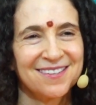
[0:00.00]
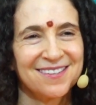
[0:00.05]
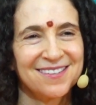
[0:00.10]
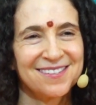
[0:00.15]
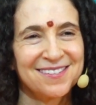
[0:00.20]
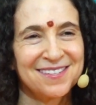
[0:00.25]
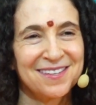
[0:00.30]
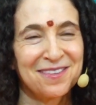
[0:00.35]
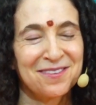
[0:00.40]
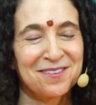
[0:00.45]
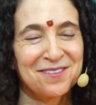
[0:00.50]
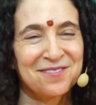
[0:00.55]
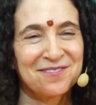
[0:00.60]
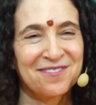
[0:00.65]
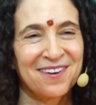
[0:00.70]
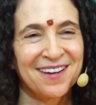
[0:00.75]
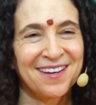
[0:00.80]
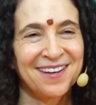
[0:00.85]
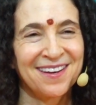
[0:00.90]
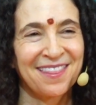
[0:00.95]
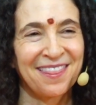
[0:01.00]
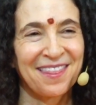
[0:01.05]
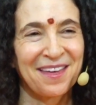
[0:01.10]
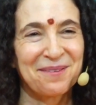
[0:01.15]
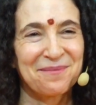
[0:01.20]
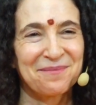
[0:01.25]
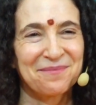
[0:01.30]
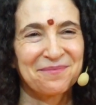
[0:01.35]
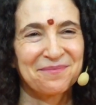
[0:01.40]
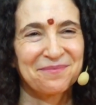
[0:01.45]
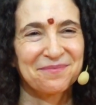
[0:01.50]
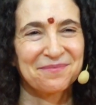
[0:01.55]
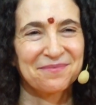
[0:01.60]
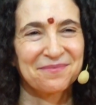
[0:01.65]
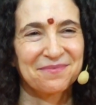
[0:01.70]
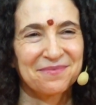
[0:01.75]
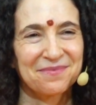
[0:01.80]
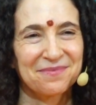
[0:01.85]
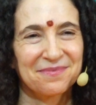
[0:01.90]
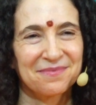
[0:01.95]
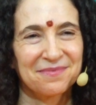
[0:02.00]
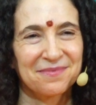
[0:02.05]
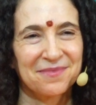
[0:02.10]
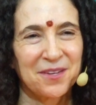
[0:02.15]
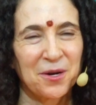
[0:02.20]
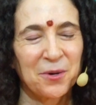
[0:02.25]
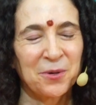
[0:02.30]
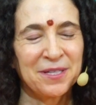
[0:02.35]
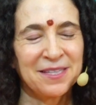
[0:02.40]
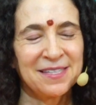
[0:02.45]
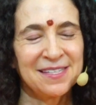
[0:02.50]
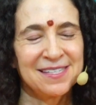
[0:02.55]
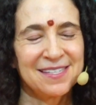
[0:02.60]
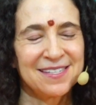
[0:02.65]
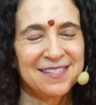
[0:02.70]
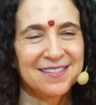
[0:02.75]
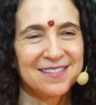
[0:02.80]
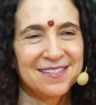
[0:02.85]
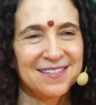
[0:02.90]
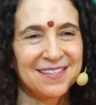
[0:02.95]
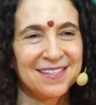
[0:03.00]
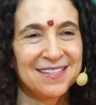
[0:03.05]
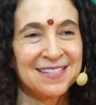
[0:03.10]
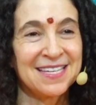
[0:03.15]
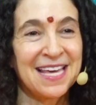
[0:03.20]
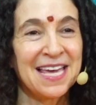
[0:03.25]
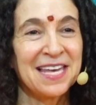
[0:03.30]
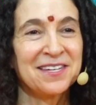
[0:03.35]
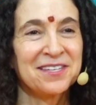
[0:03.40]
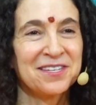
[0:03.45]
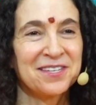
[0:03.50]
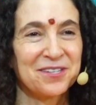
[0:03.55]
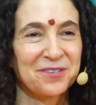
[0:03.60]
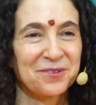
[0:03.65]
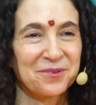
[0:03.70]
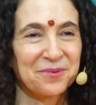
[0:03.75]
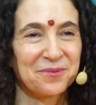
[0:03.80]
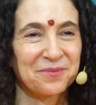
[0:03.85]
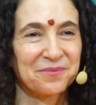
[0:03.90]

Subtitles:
see the divine in them? Or at least intend to.